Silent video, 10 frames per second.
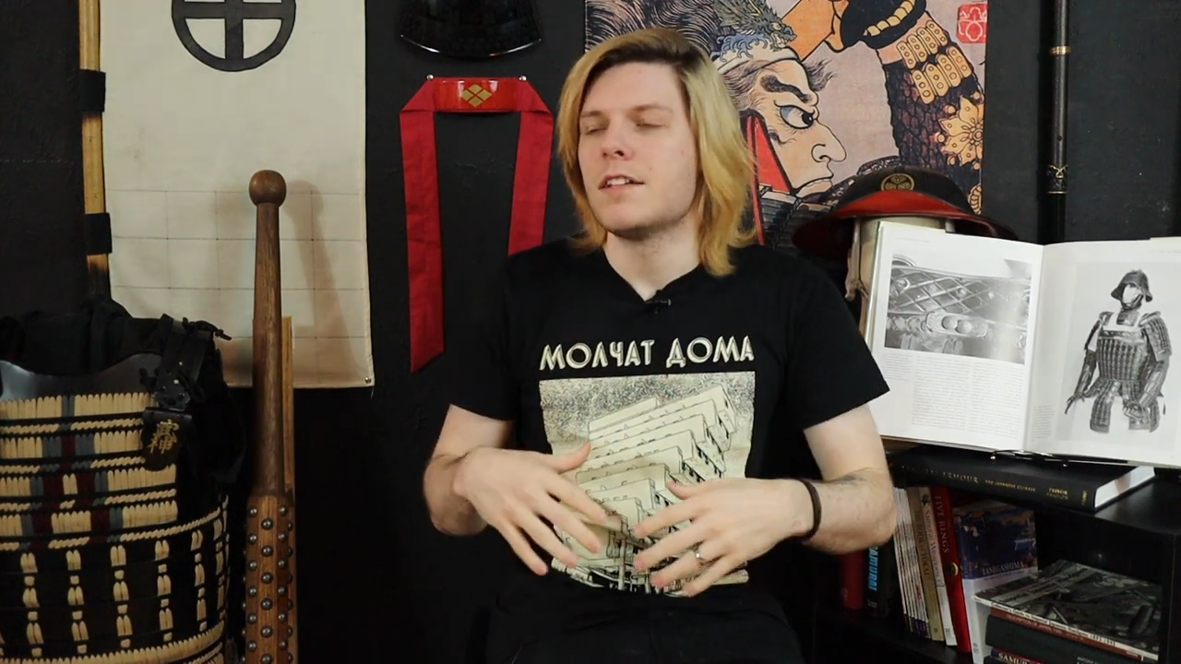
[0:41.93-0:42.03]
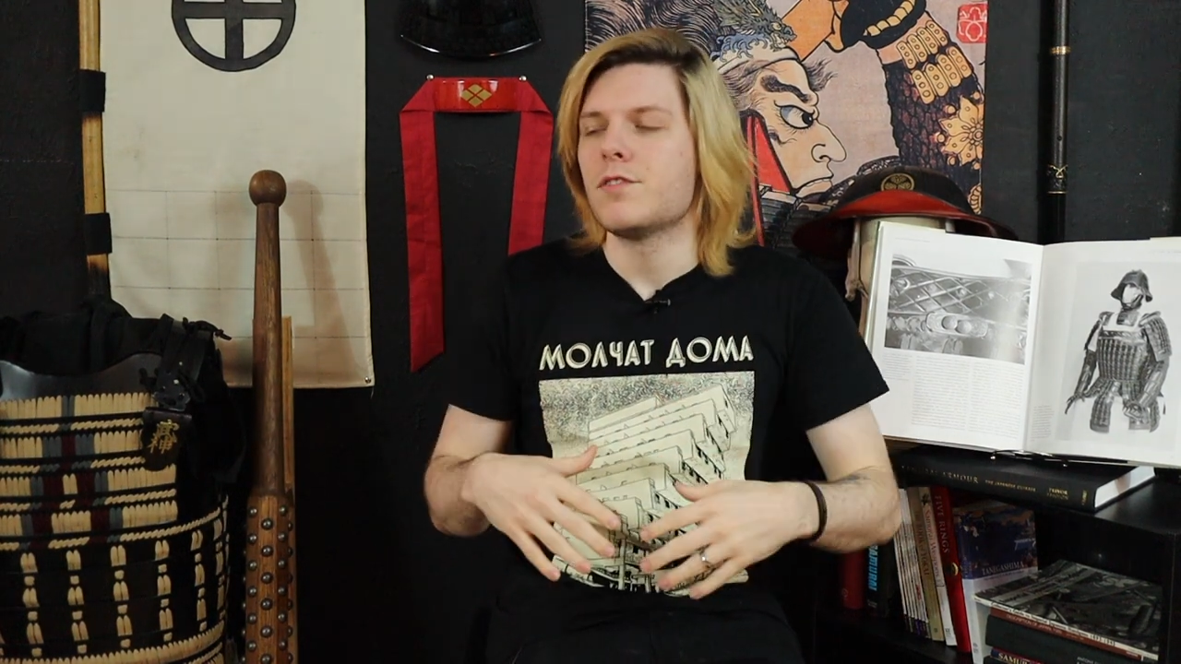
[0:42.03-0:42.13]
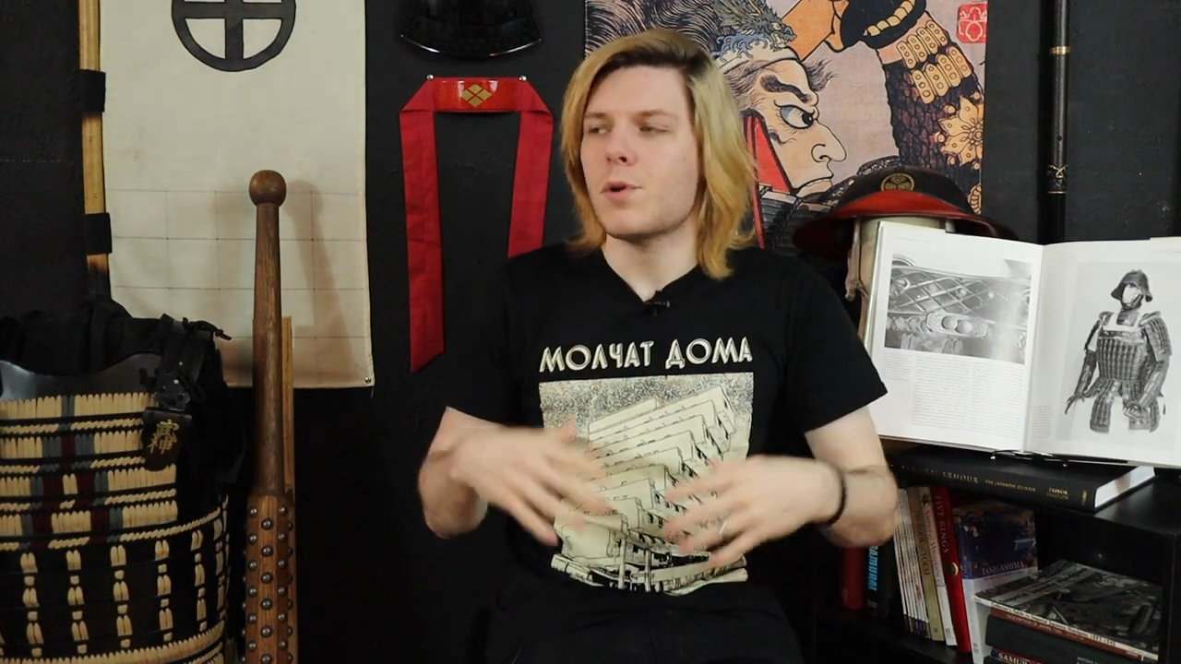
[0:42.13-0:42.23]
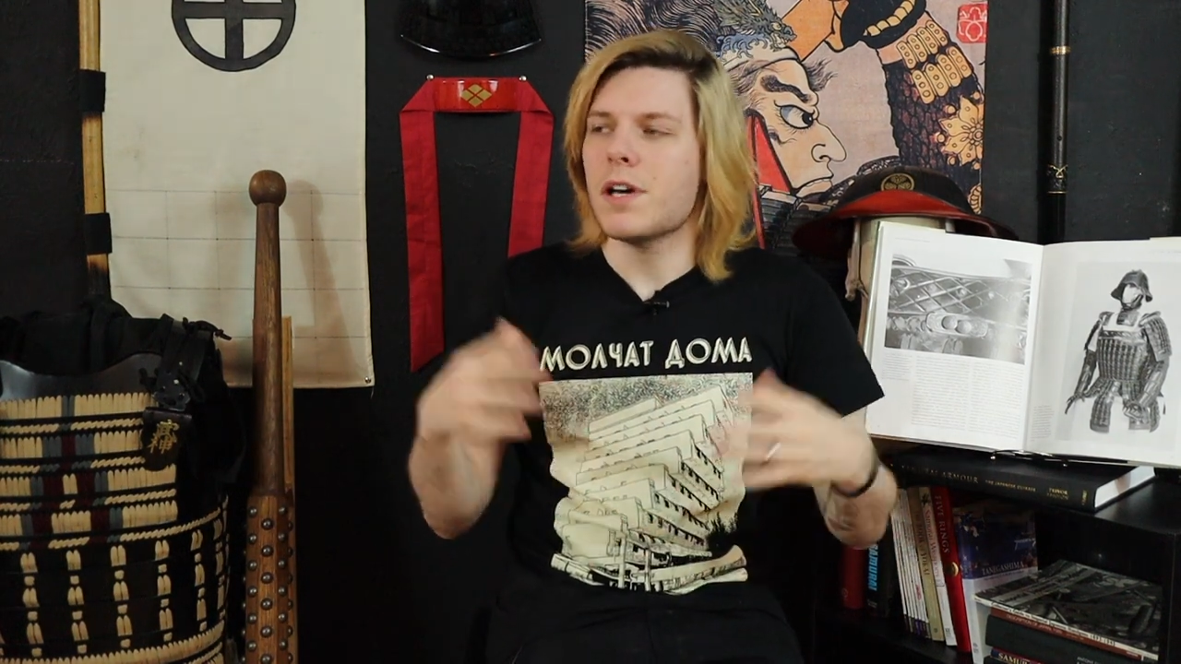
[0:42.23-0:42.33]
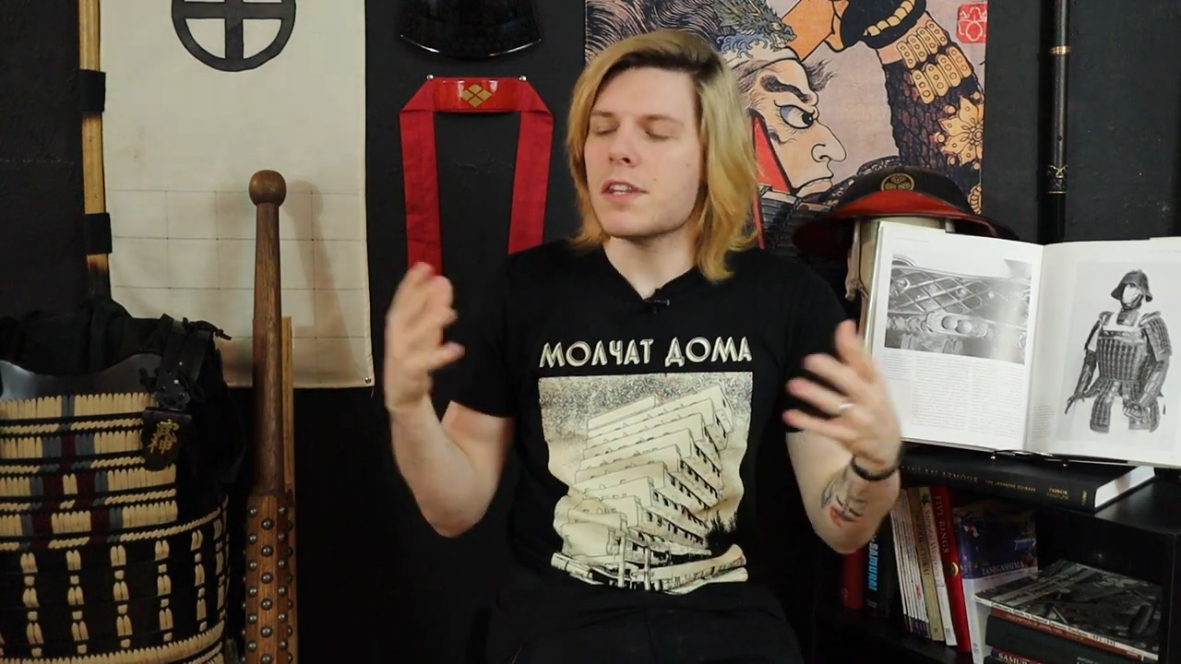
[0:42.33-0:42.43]

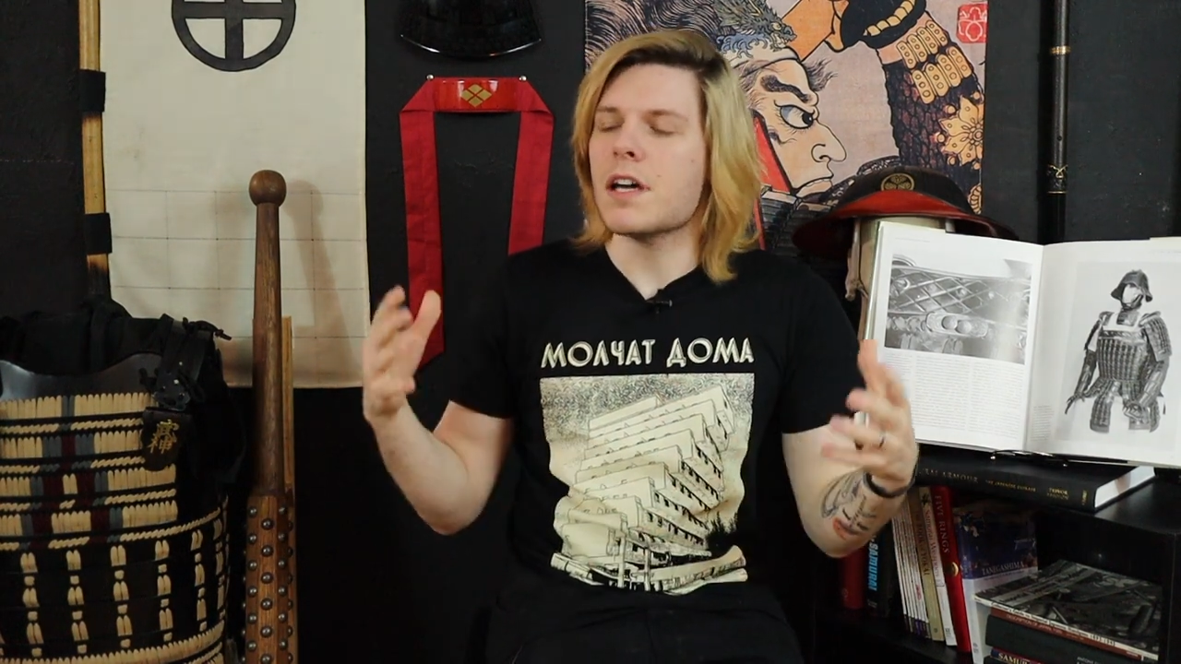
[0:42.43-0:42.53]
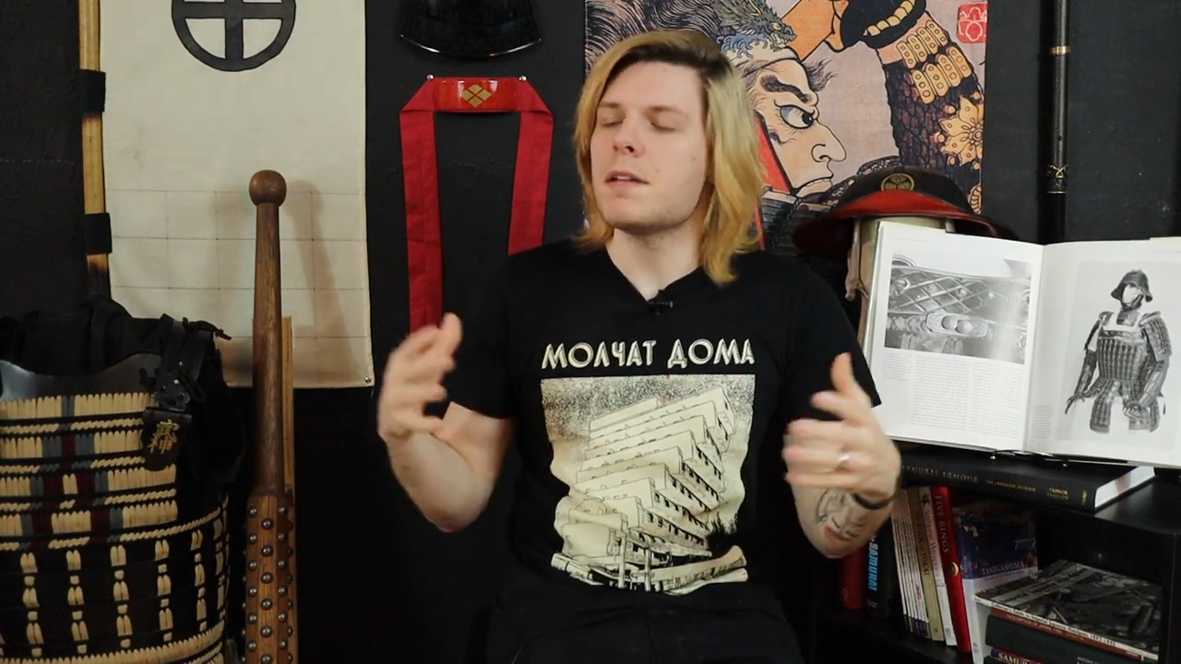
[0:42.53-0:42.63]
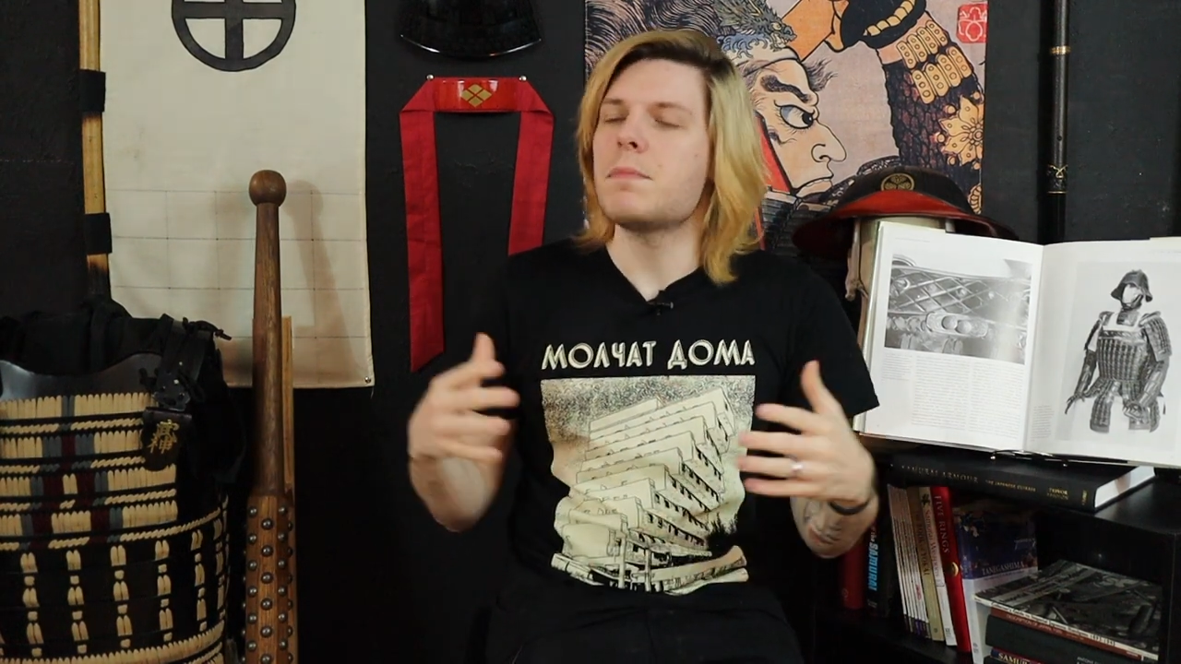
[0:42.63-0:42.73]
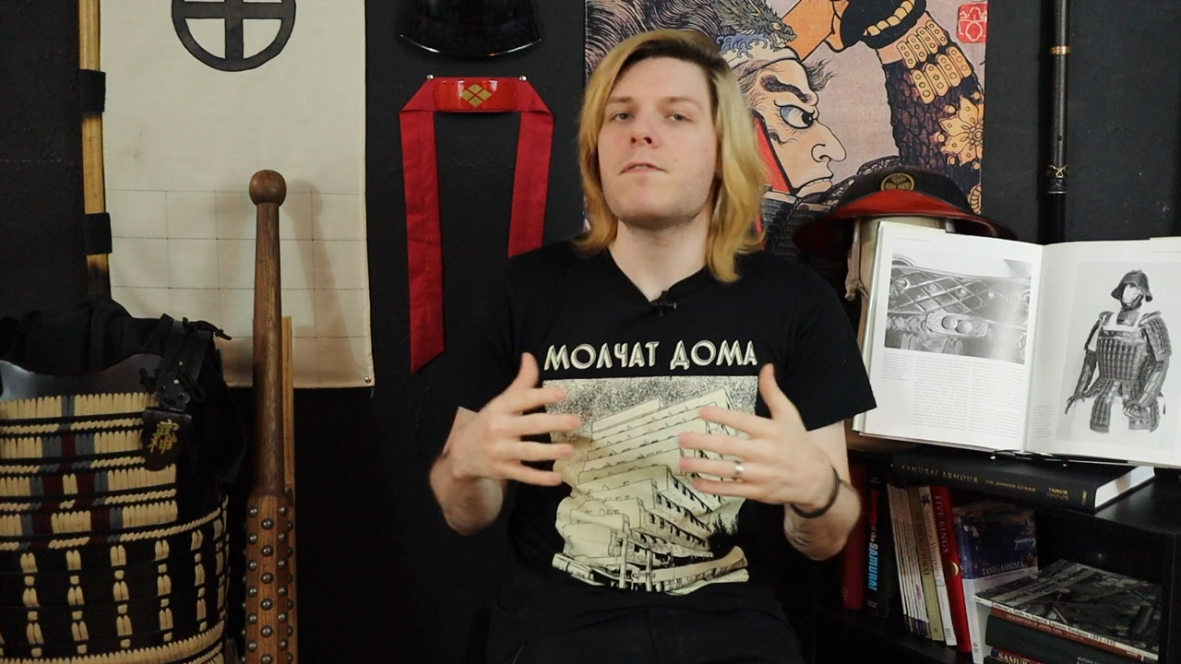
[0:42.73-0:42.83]
So I thought it'd be